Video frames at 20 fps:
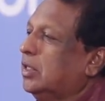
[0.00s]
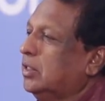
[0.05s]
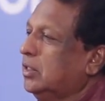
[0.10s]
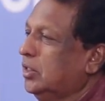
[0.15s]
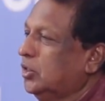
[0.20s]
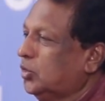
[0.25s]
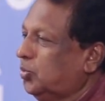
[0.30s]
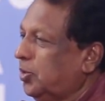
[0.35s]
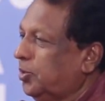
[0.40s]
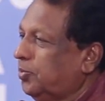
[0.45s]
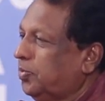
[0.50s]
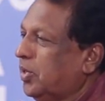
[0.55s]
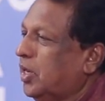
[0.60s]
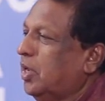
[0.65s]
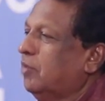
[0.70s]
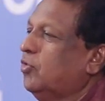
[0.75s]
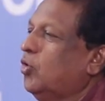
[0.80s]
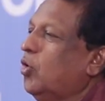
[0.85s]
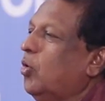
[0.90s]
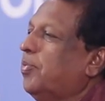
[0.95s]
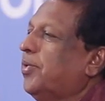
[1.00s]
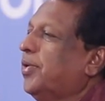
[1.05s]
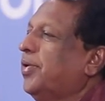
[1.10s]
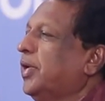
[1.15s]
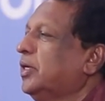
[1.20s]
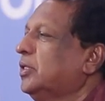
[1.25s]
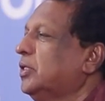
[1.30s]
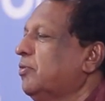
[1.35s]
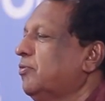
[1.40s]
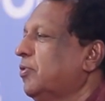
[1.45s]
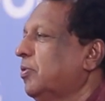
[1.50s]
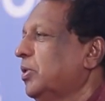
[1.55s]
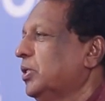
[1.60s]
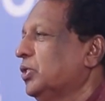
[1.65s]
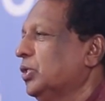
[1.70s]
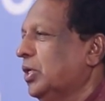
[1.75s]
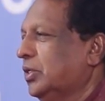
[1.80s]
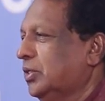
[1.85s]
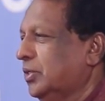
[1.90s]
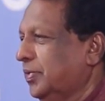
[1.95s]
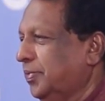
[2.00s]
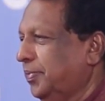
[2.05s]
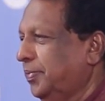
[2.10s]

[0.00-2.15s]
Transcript: These people have no protection from the Charter.